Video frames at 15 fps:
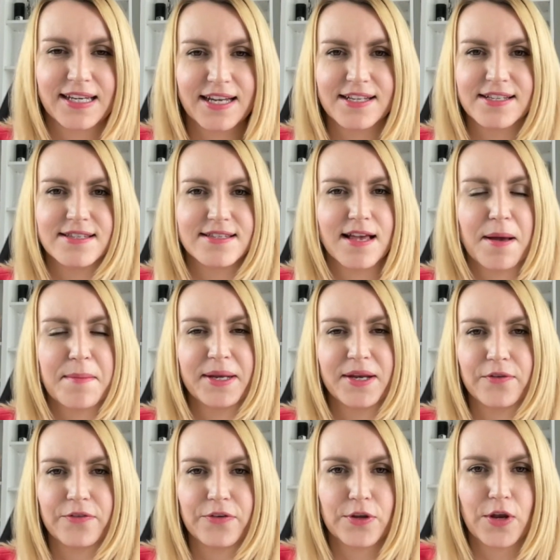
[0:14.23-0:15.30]
As many
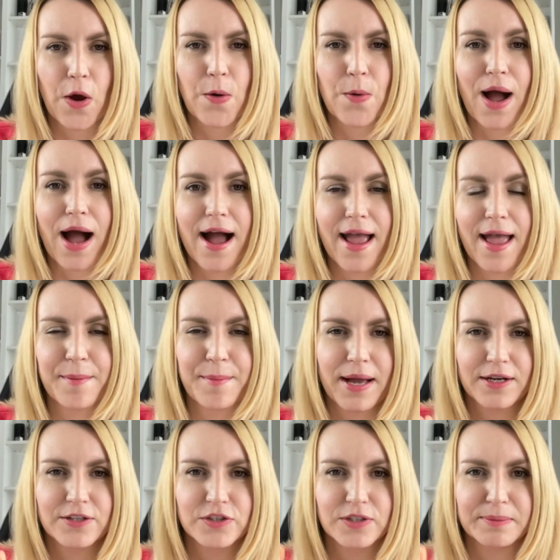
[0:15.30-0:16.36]
of you know, I am
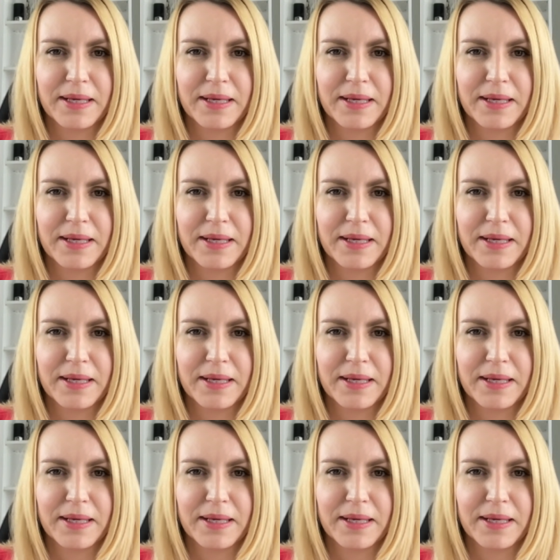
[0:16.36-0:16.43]
actually